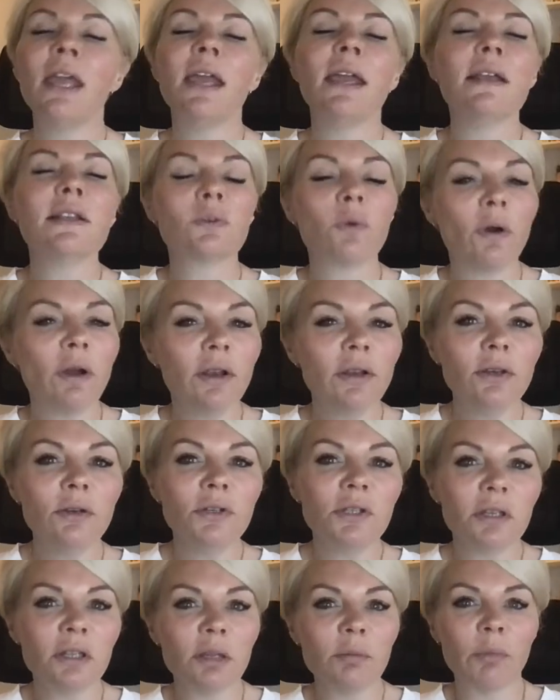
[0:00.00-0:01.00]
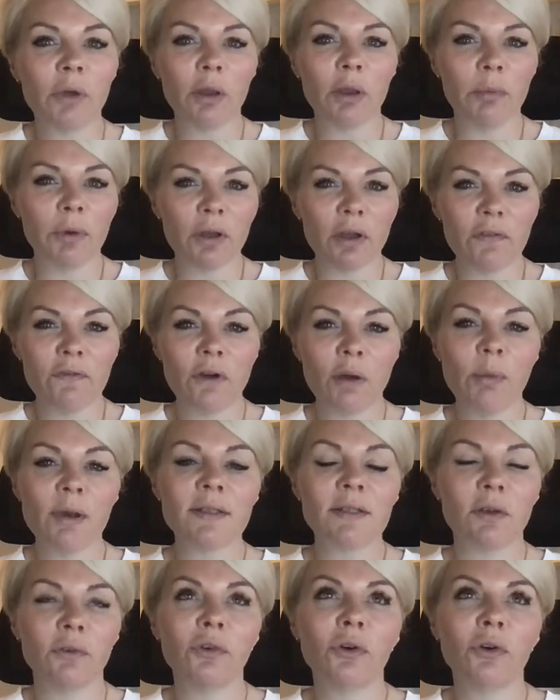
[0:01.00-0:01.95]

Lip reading: It's quite unusual at the moment. I find myself